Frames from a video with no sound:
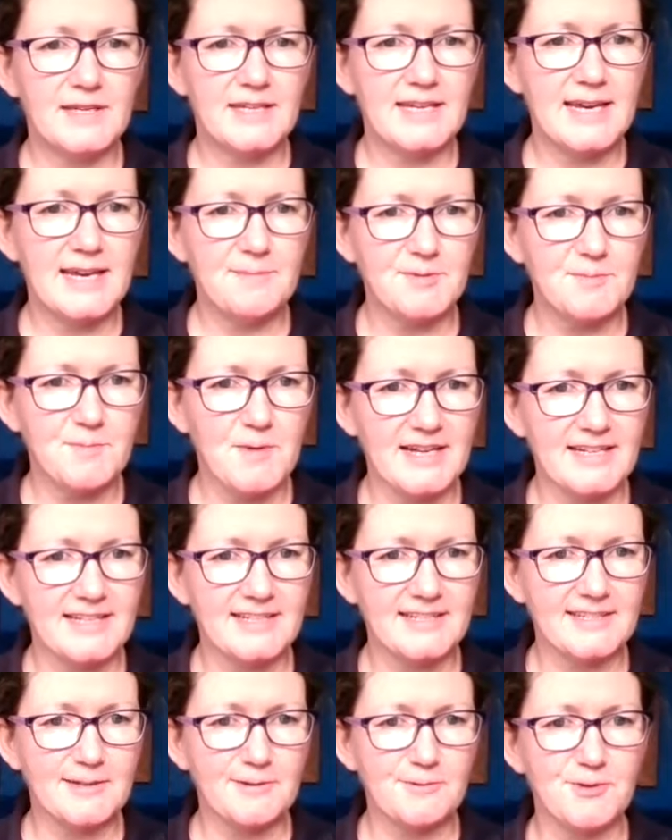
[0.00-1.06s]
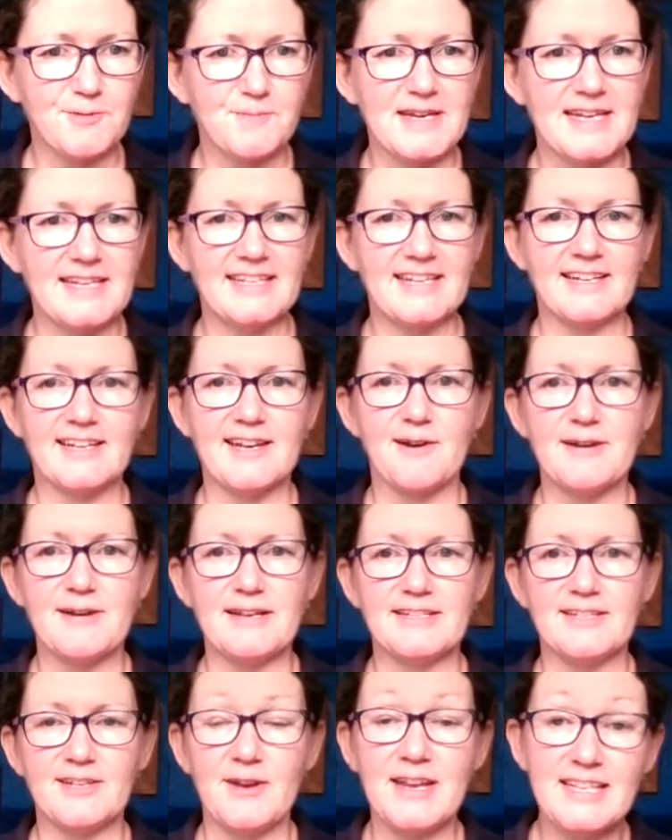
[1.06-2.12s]
keeps my social media
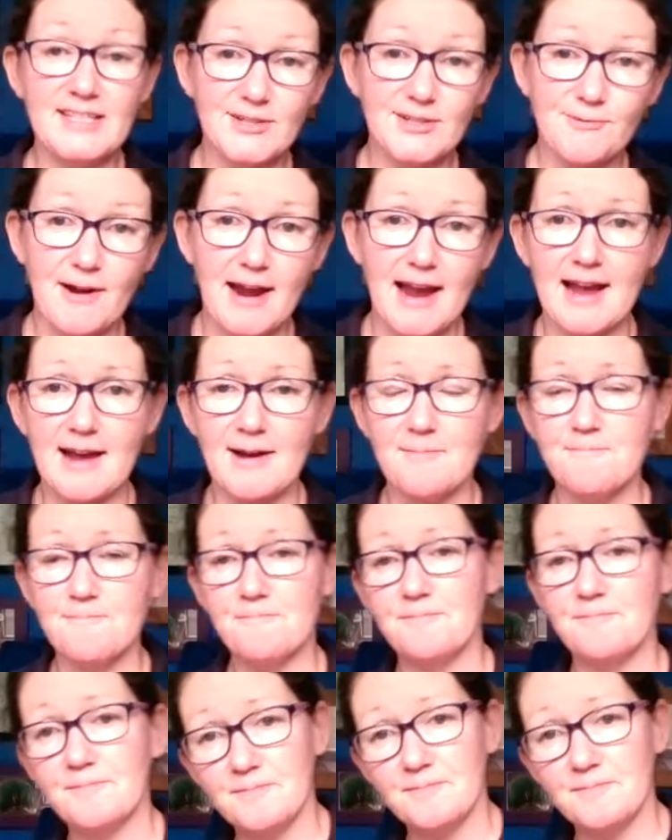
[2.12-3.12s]
going, so Instagram,